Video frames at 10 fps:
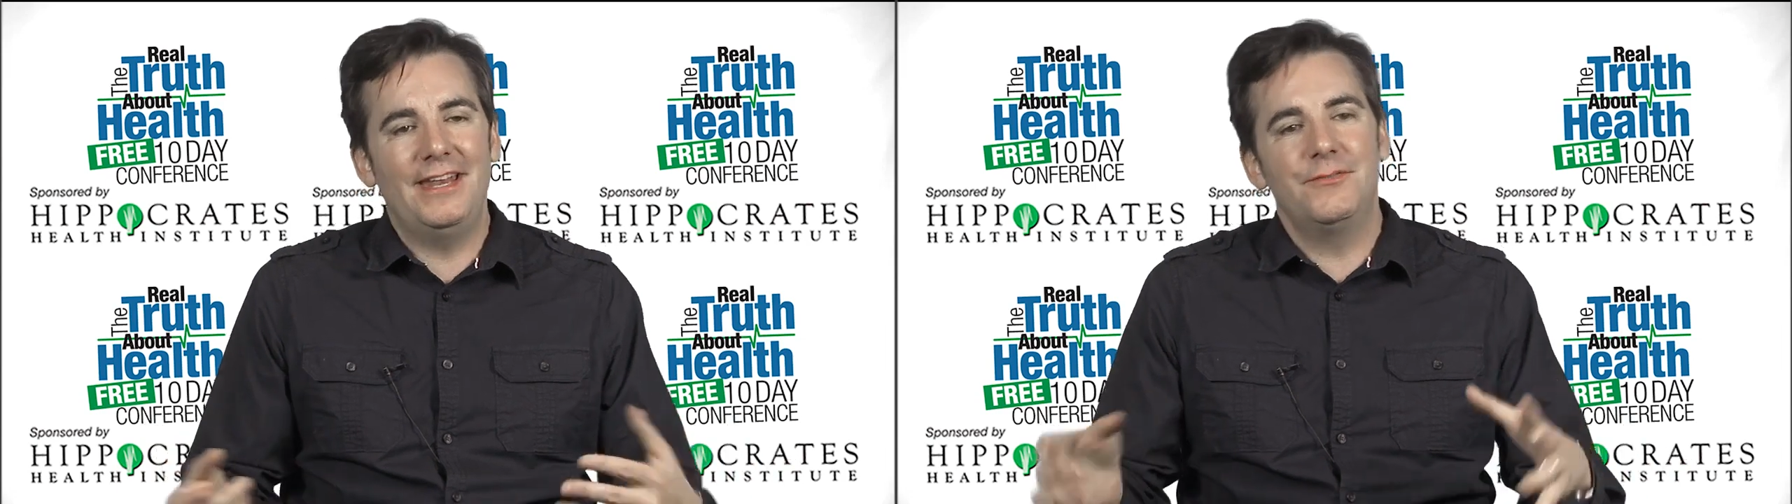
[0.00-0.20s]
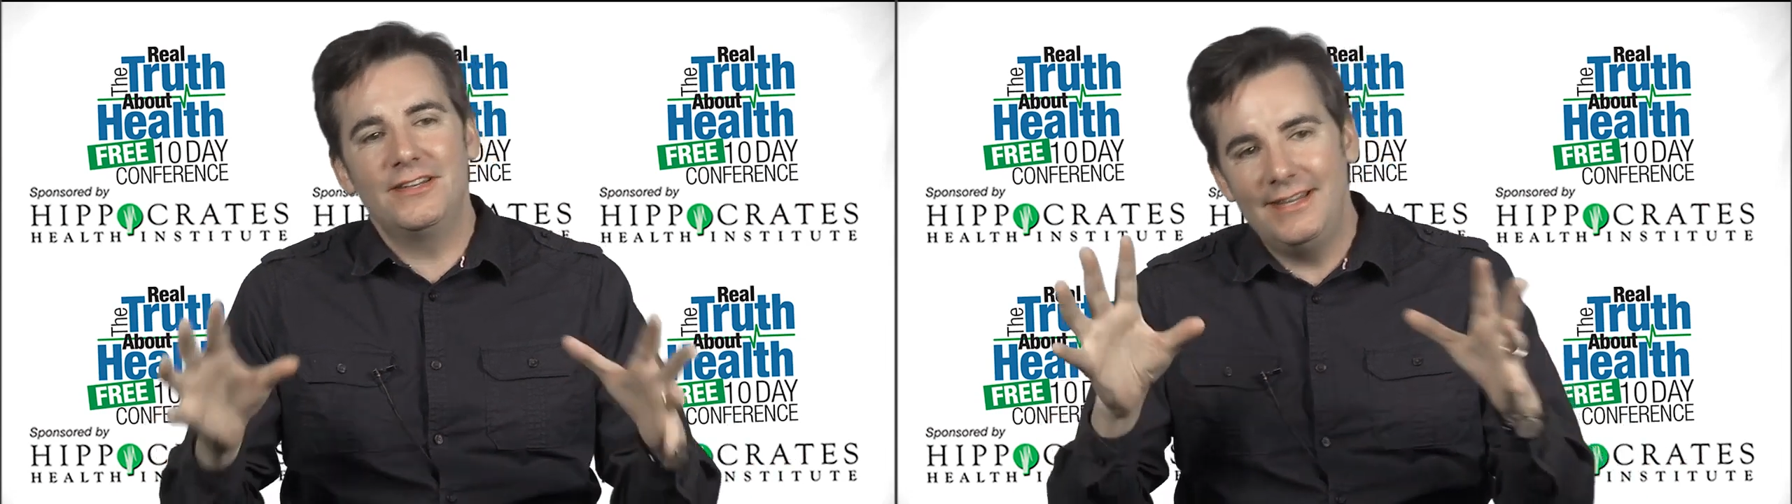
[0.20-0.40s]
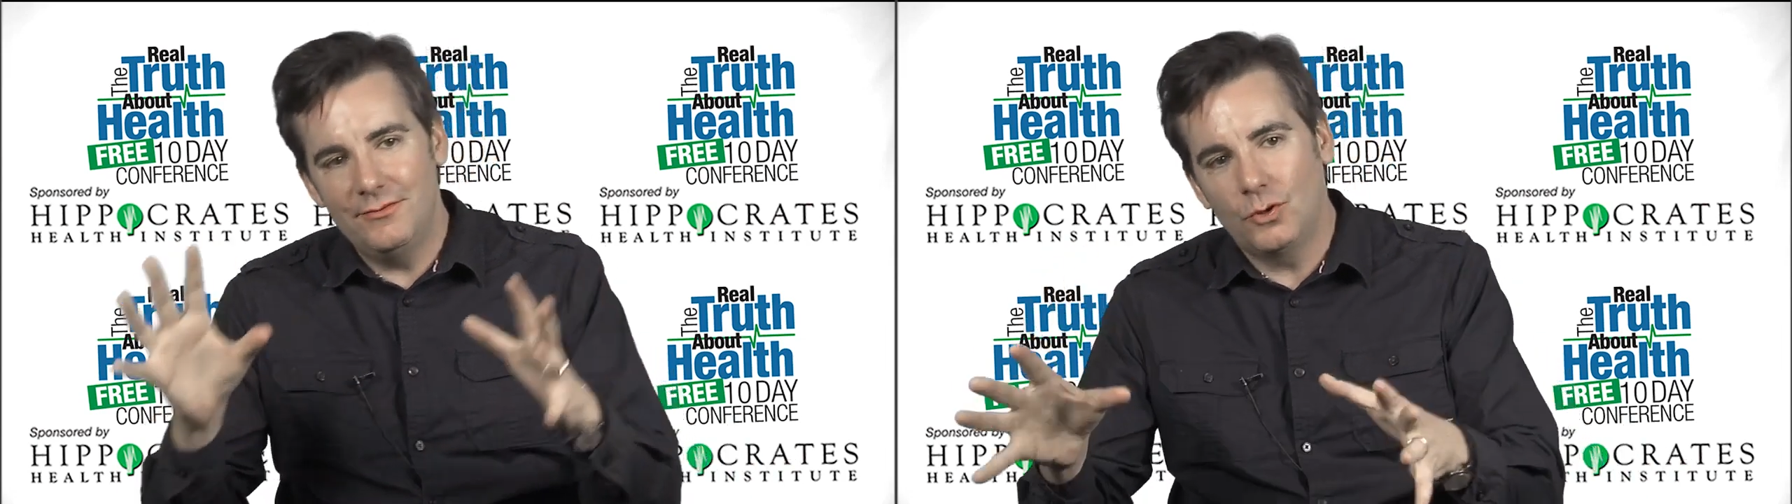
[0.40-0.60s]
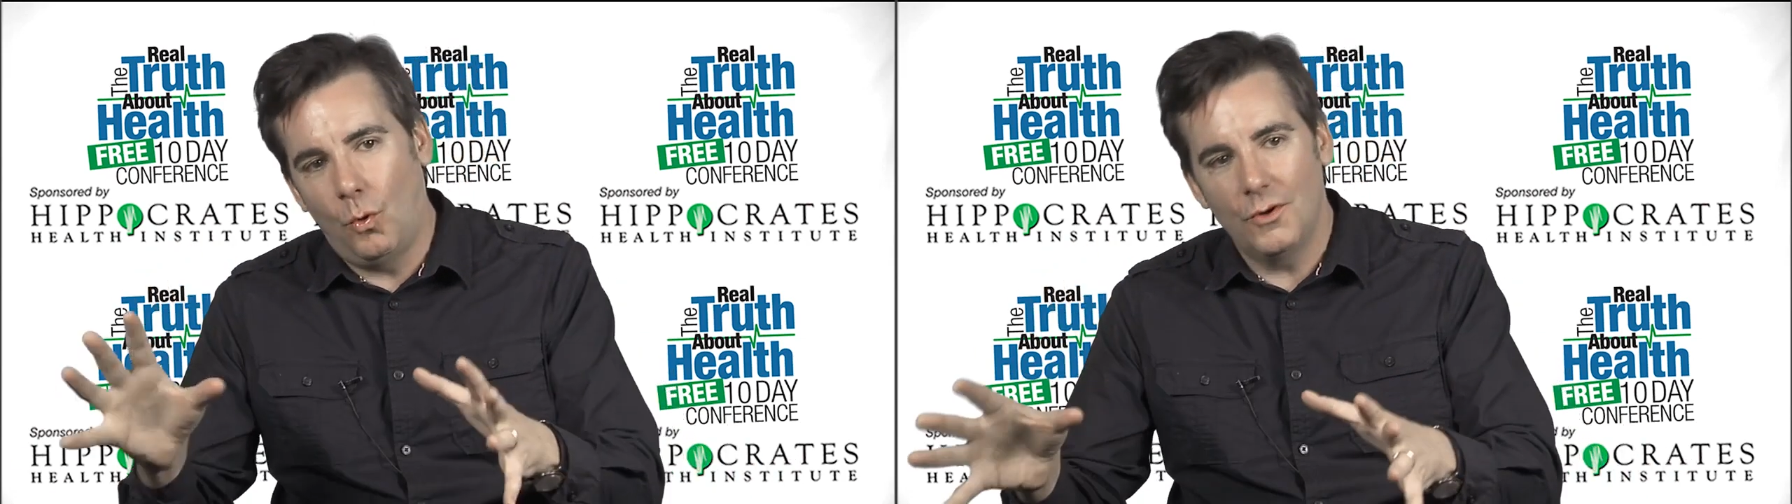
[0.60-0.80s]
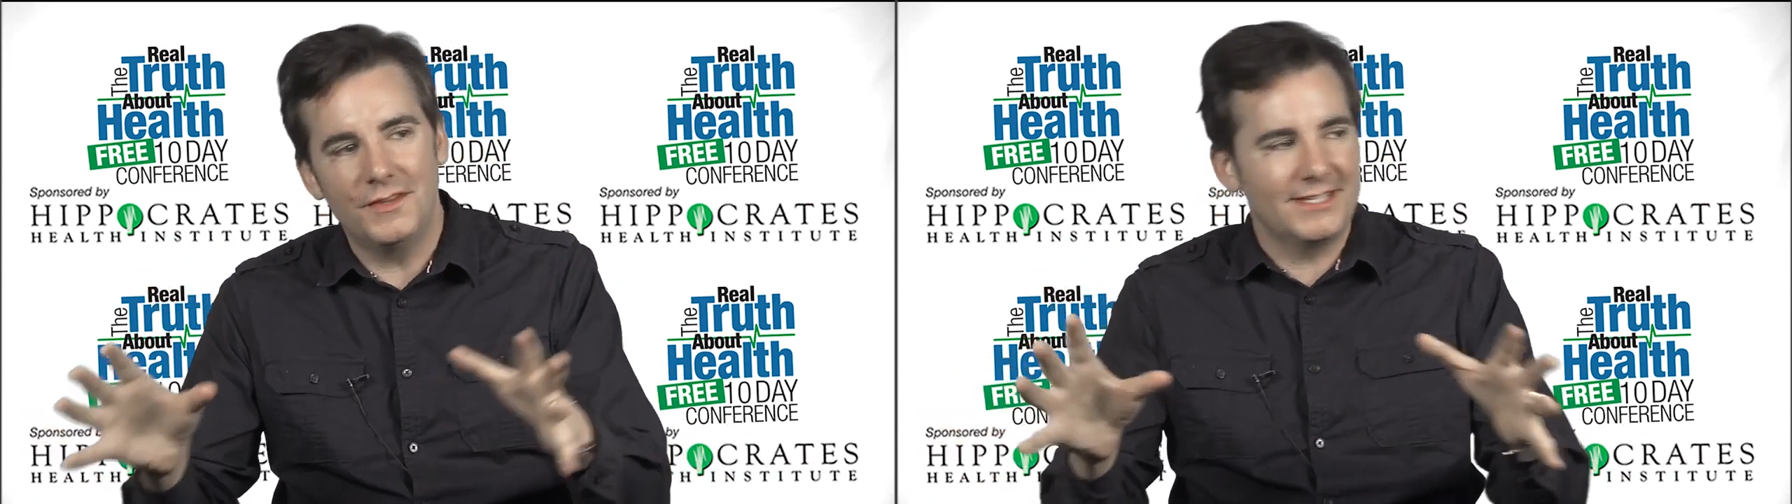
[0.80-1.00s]
then he
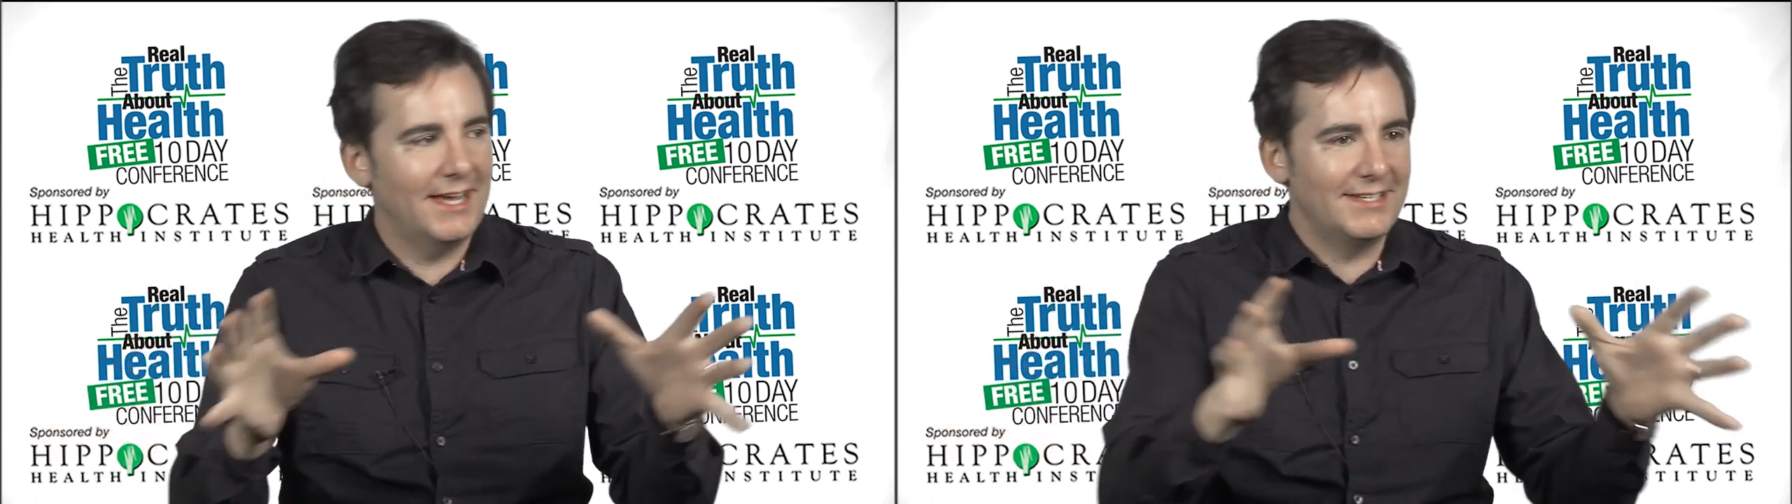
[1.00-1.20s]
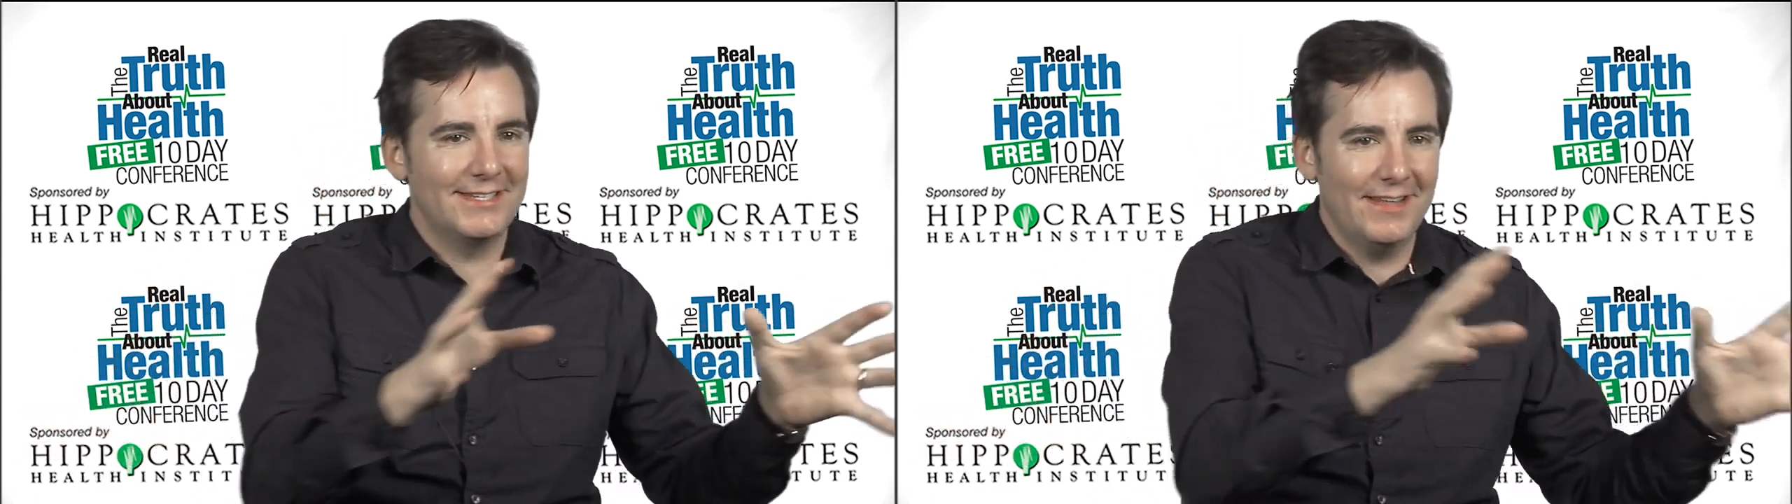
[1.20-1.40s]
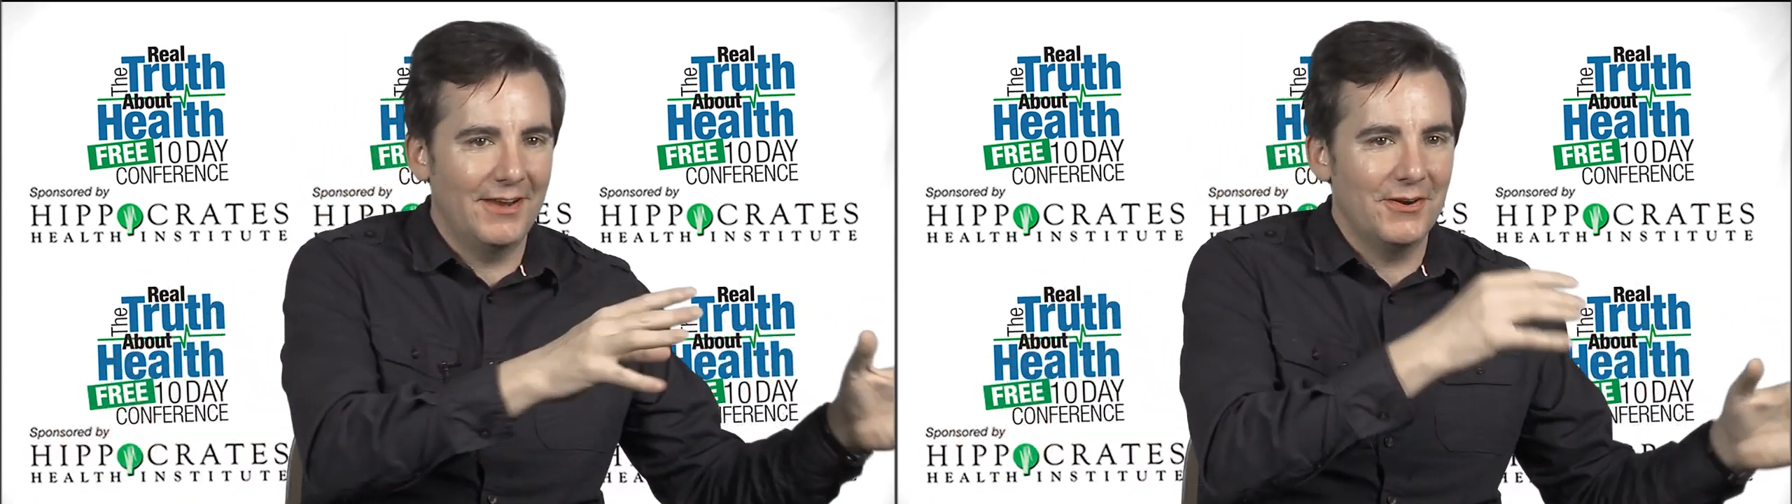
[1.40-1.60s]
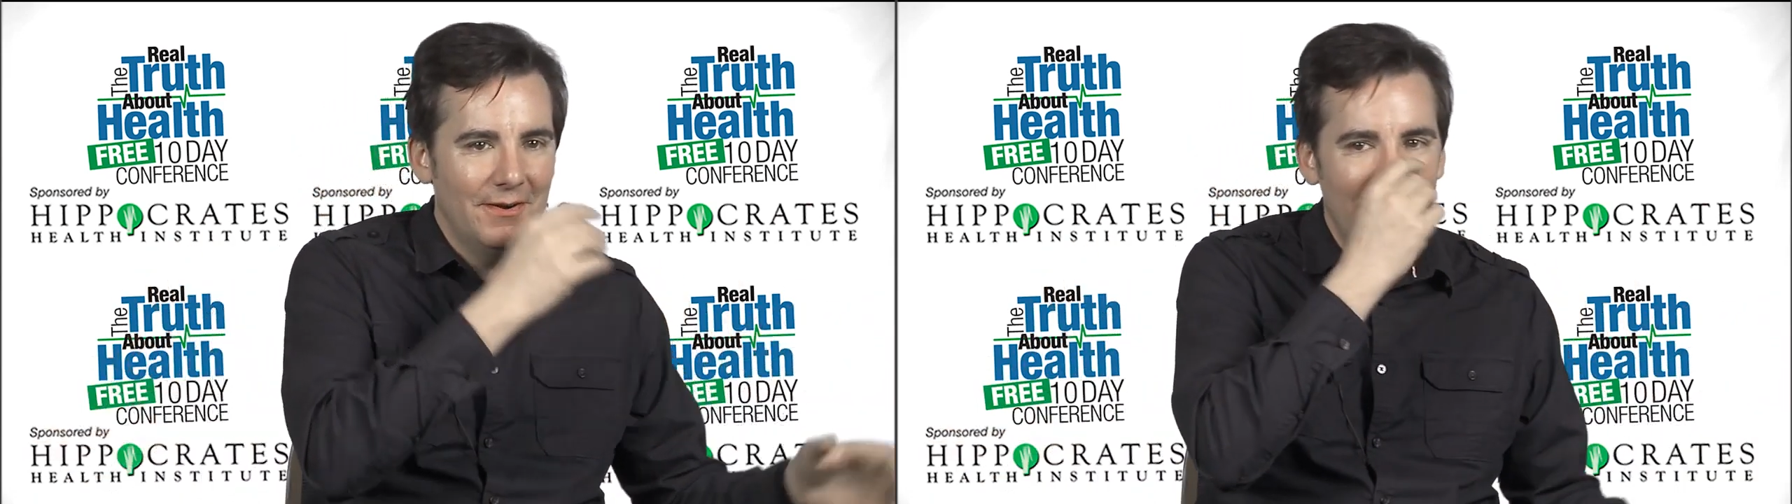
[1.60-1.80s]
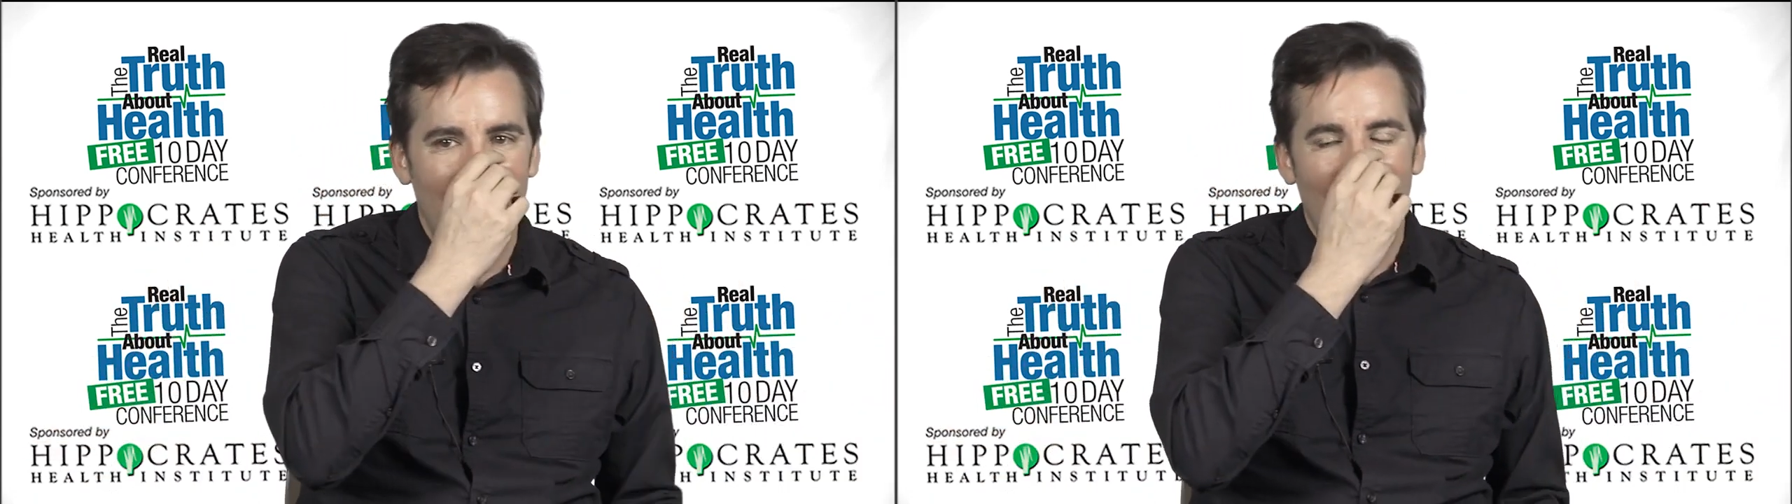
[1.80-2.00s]
would corner the scientists
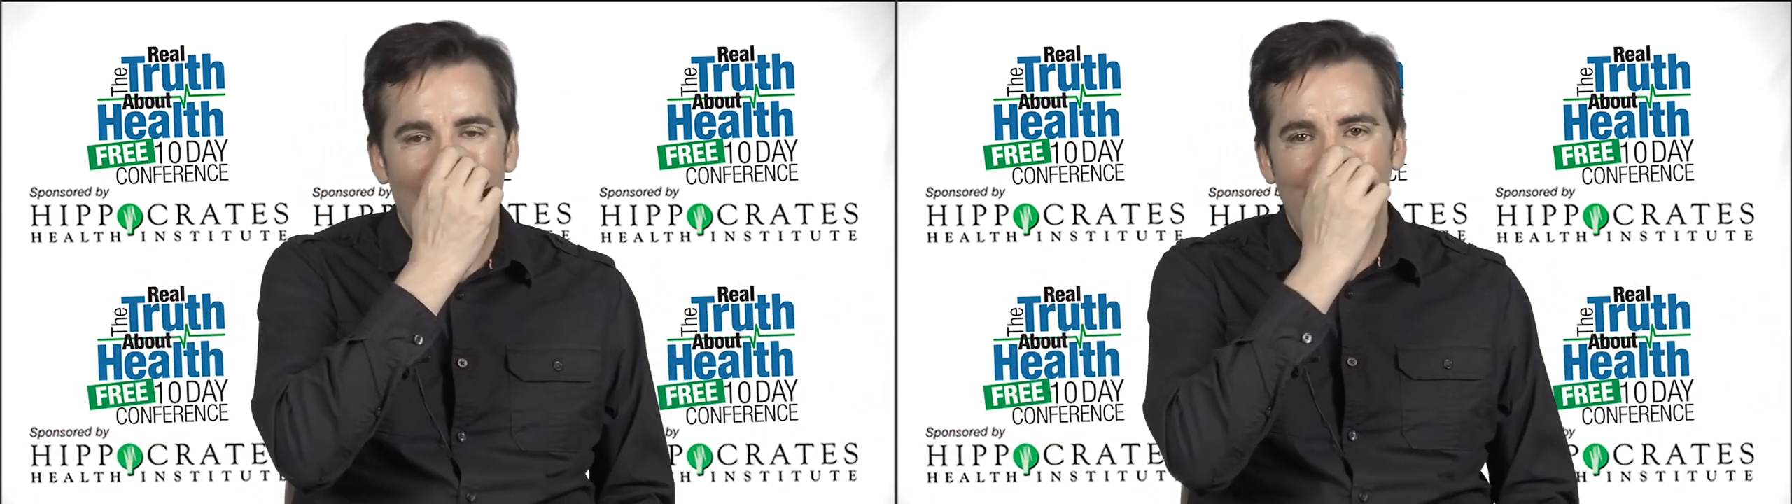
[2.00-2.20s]
later,